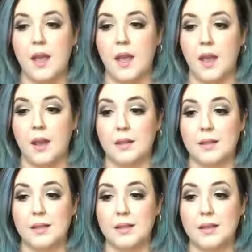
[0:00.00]

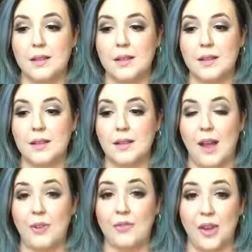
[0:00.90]
And
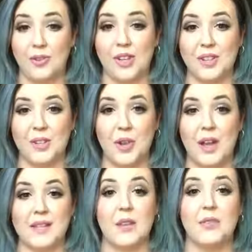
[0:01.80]
I found it, you
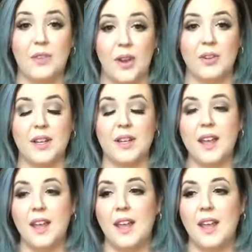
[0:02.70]
guys. I found it.